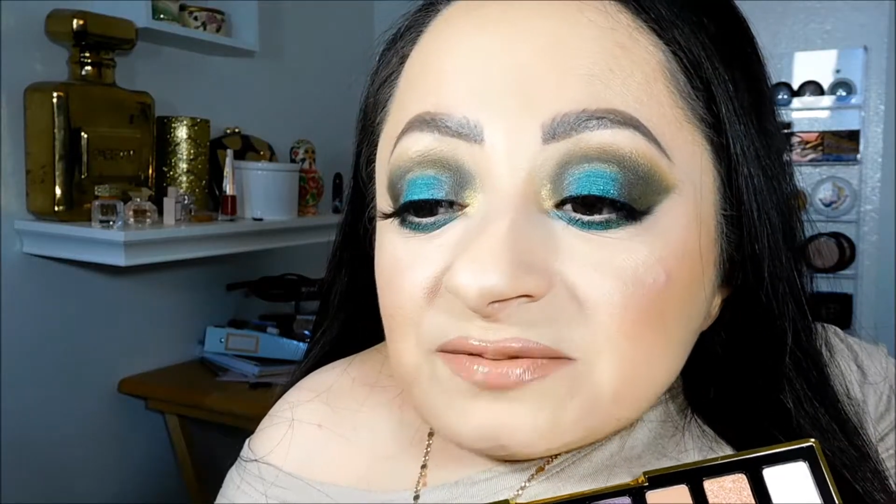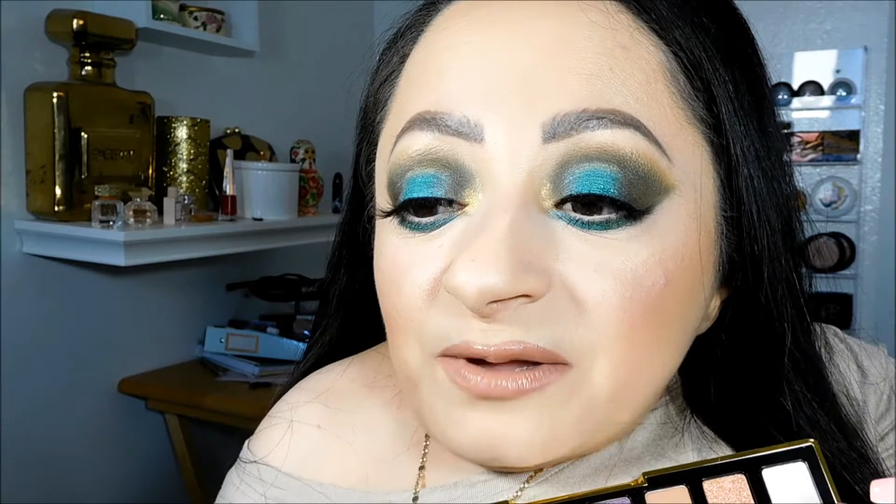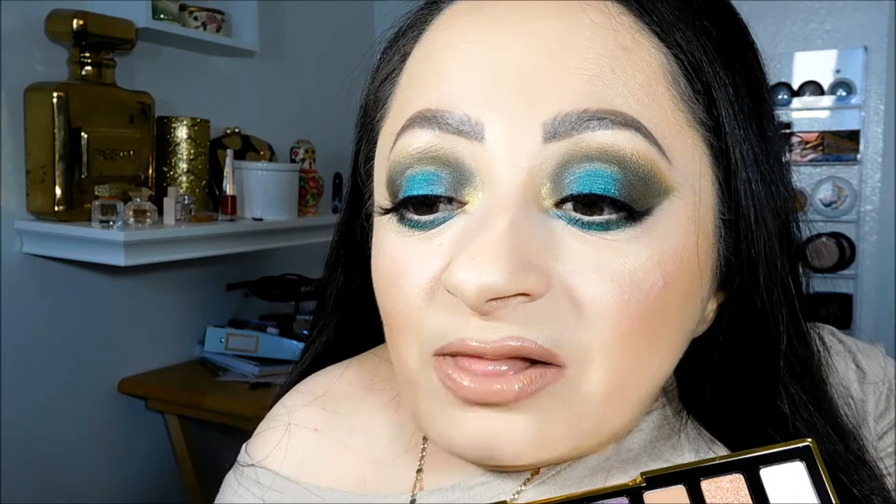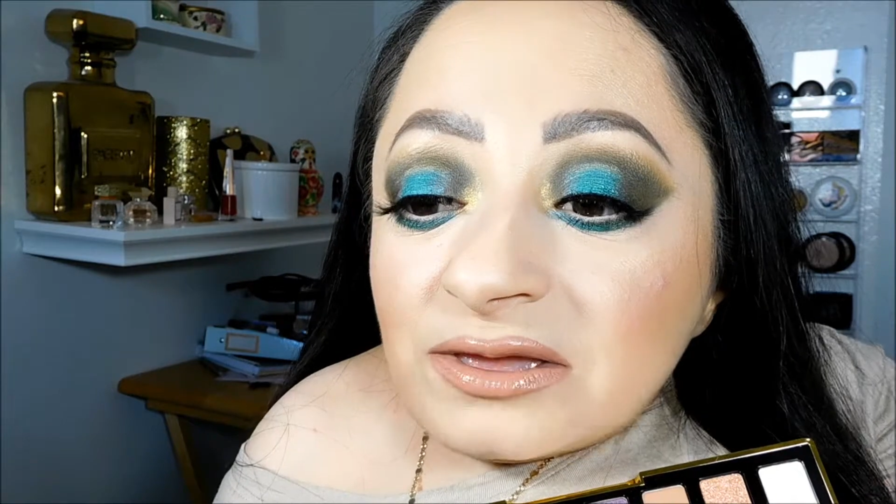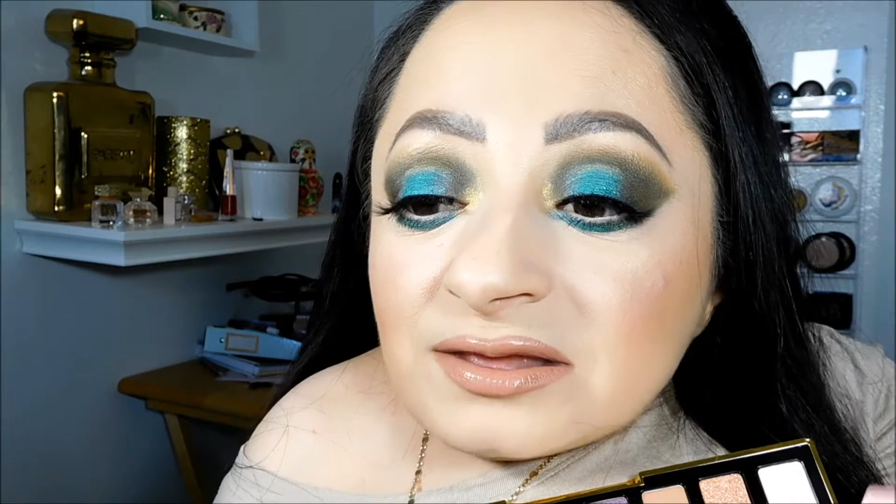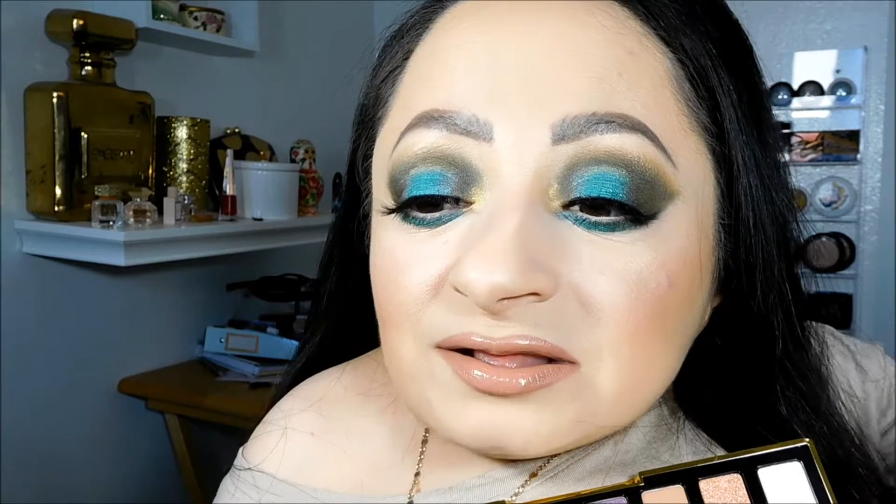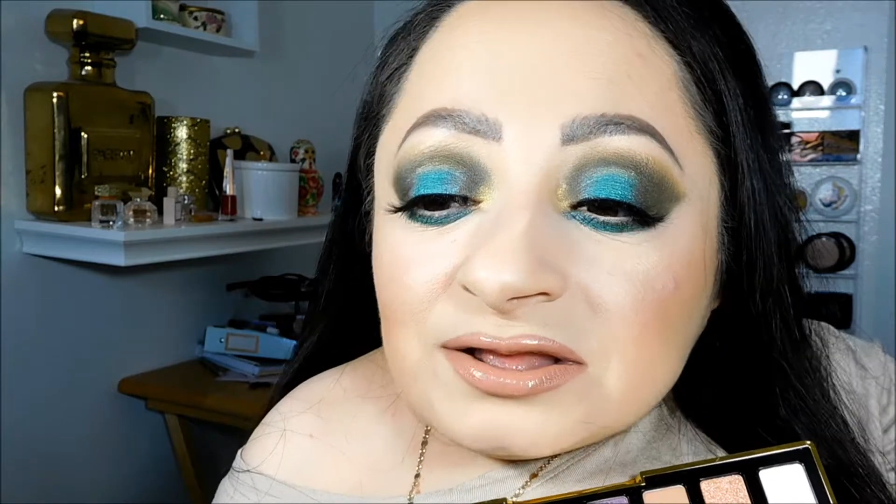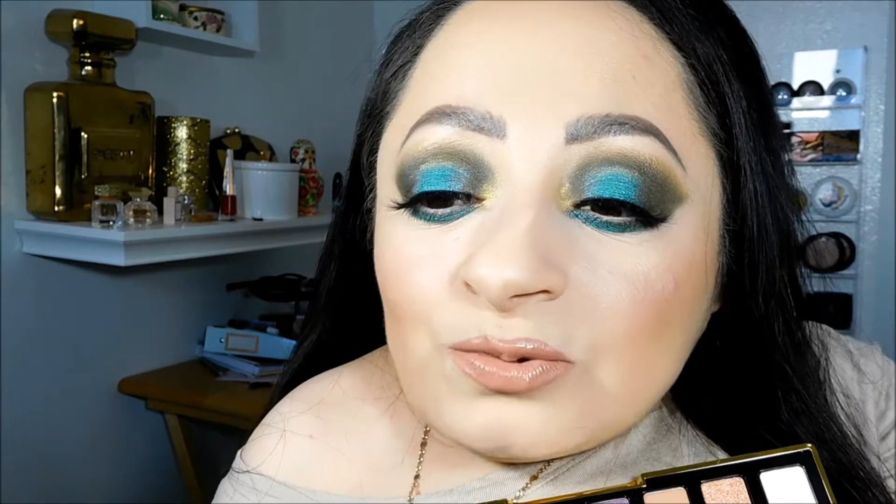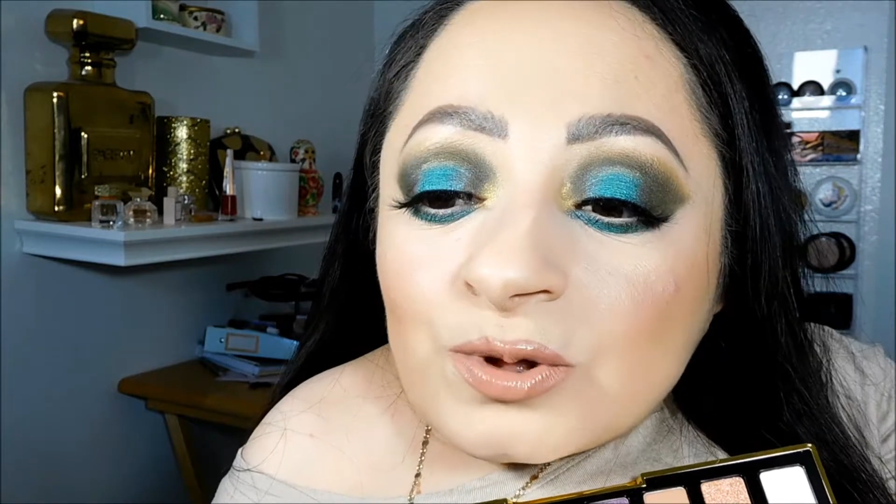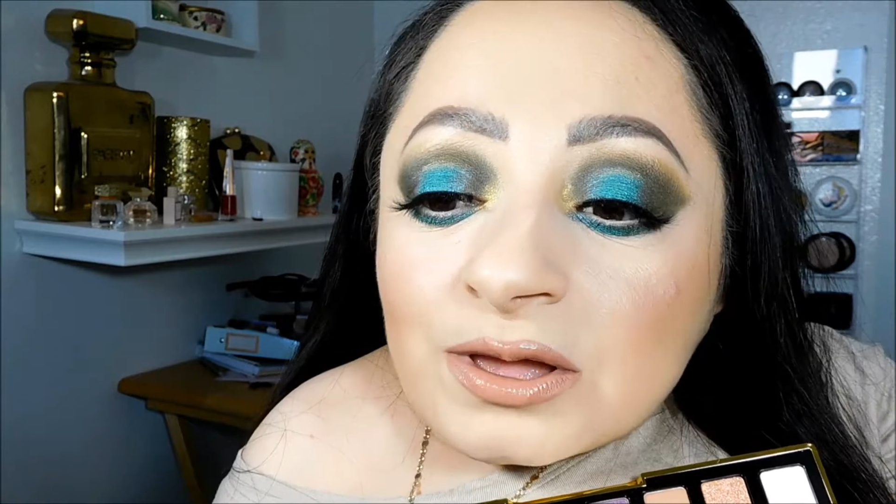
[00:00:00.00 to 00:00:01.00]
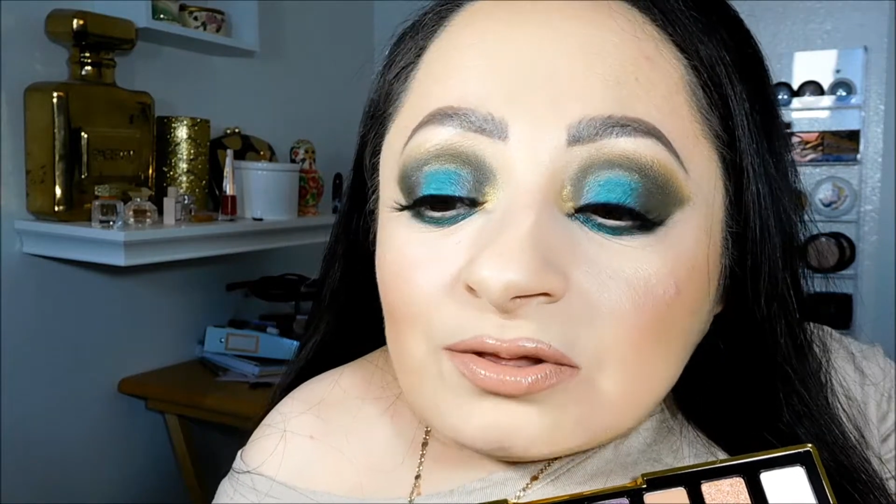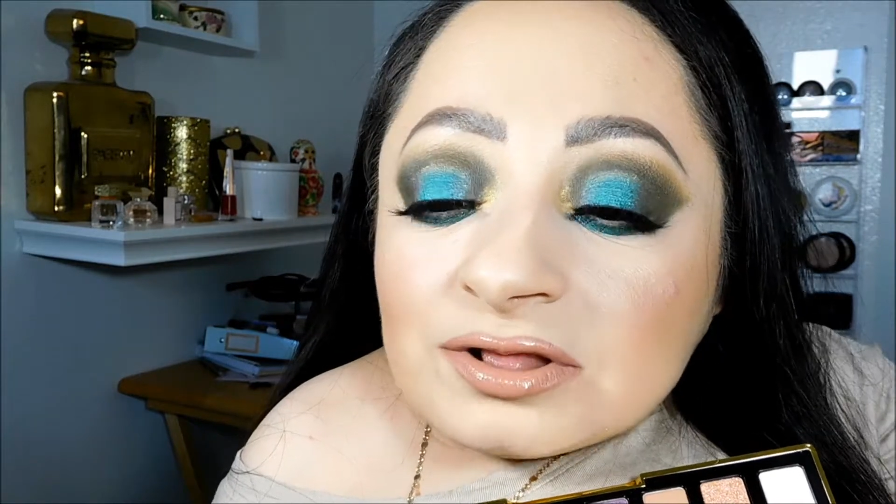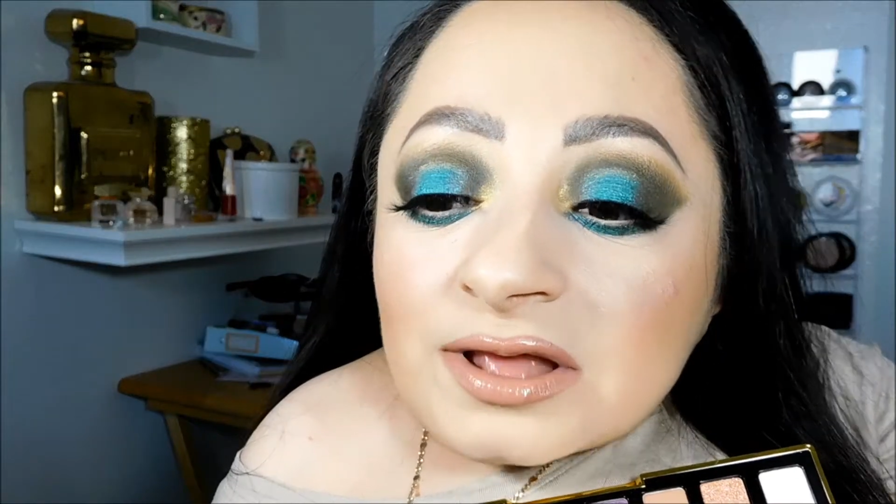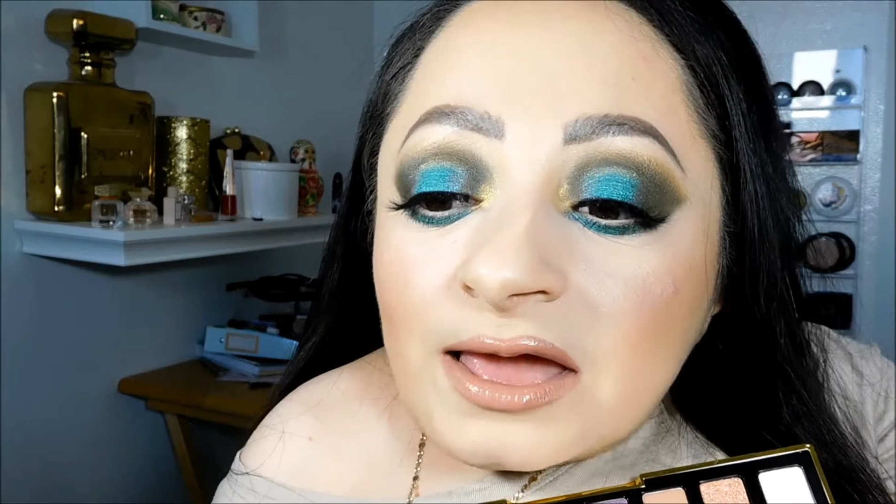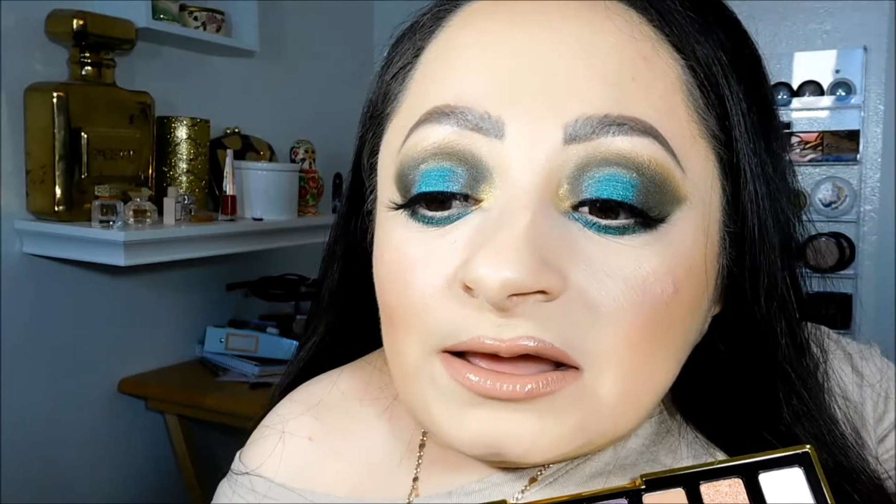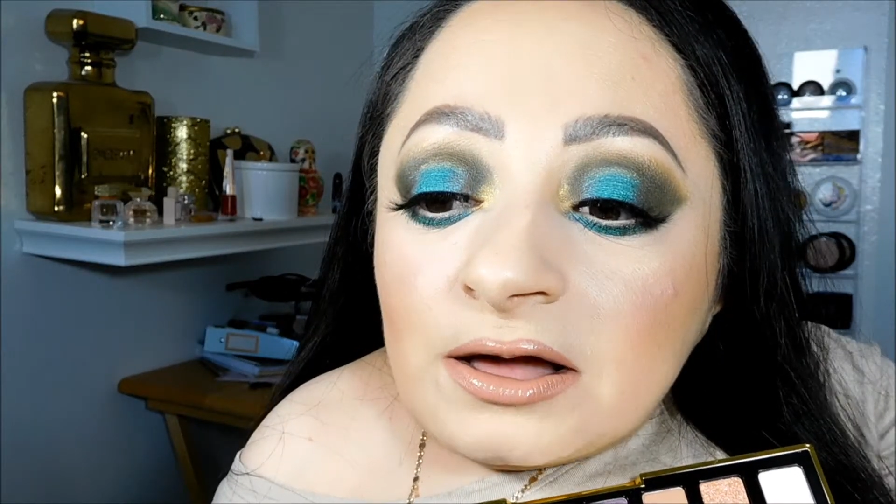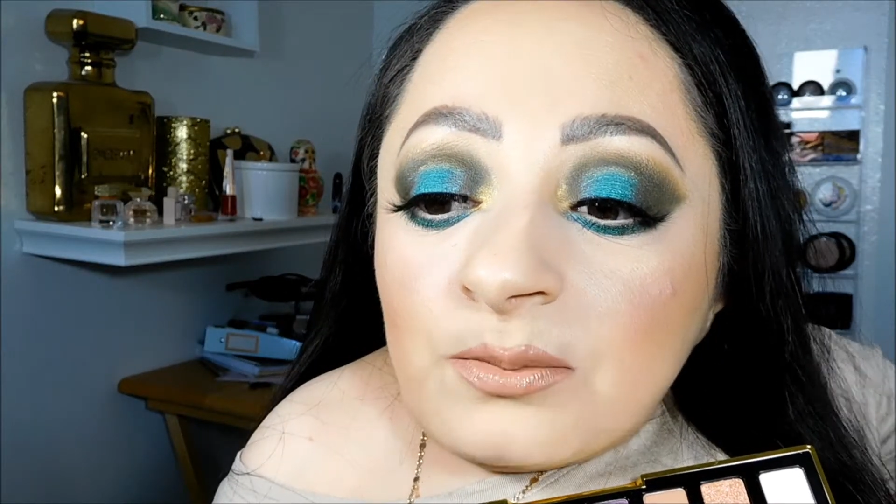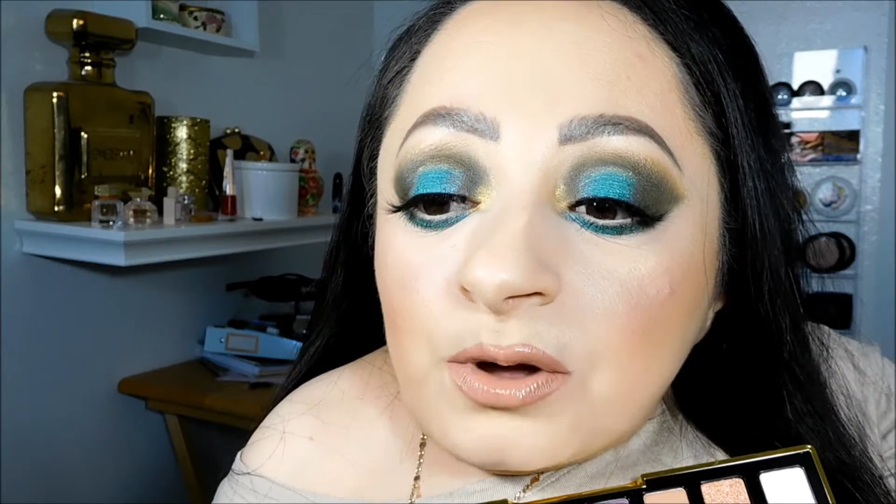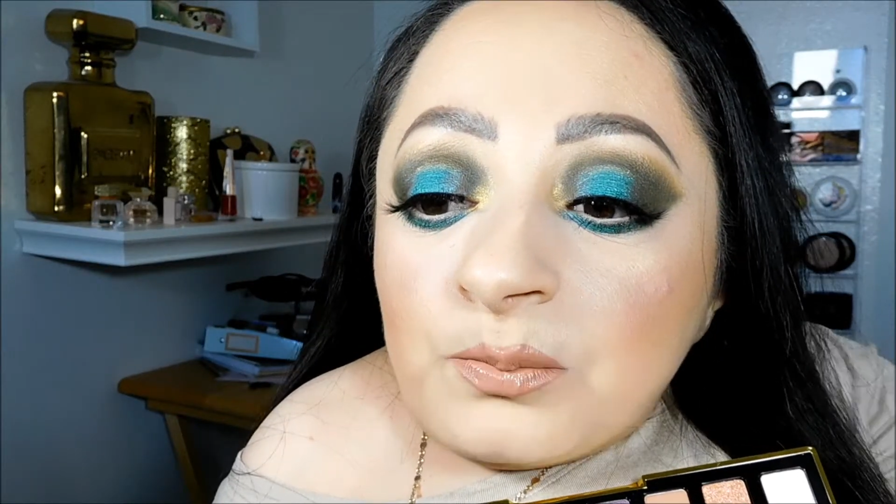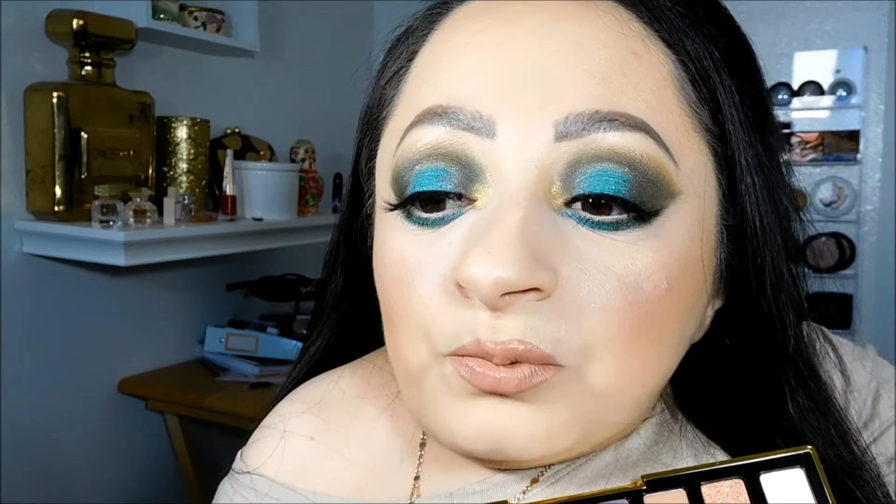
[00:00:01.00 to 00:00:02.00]
palette and see what else I come
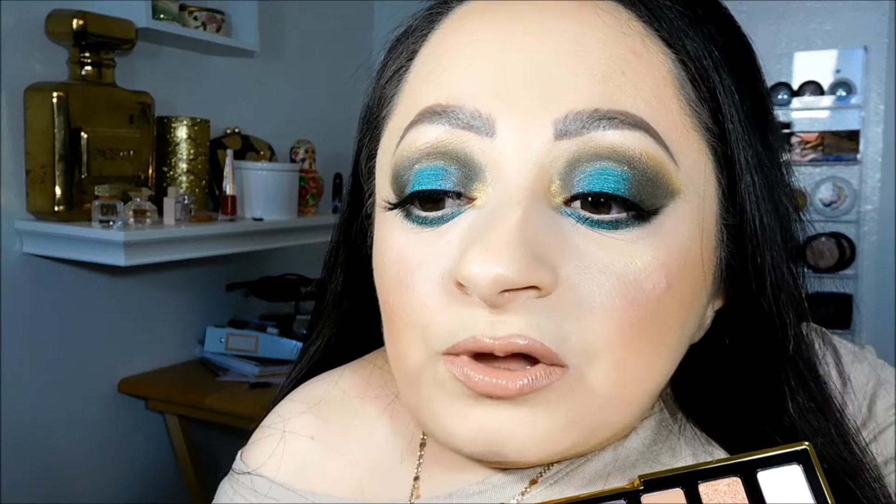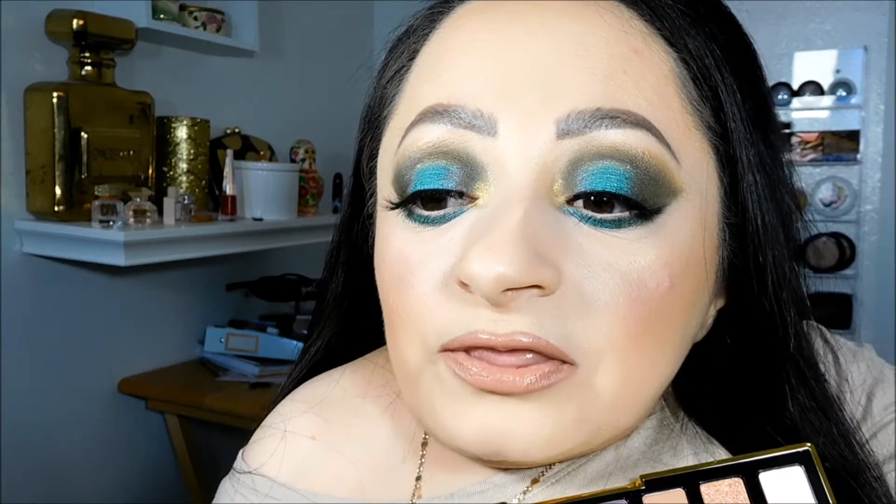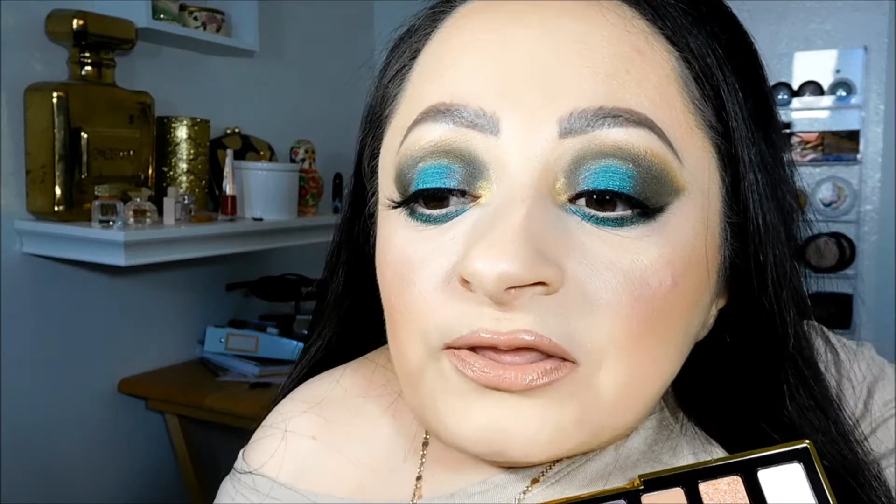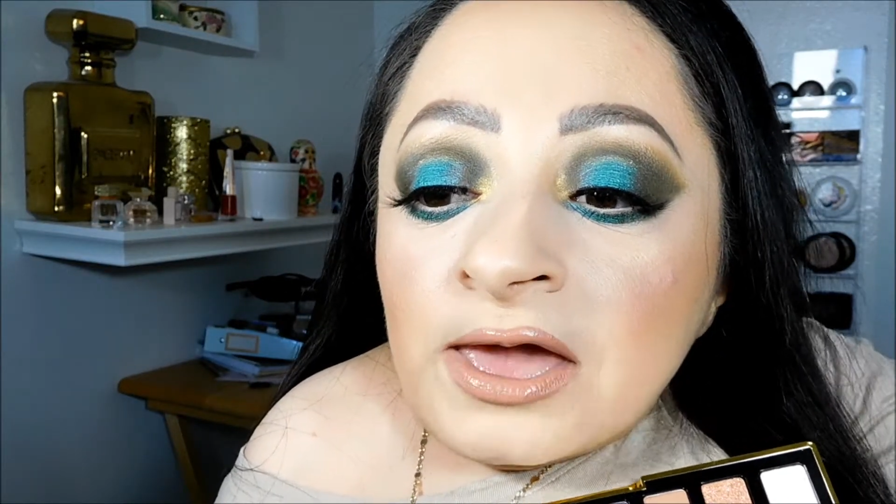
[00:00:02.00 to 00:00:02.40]
up with.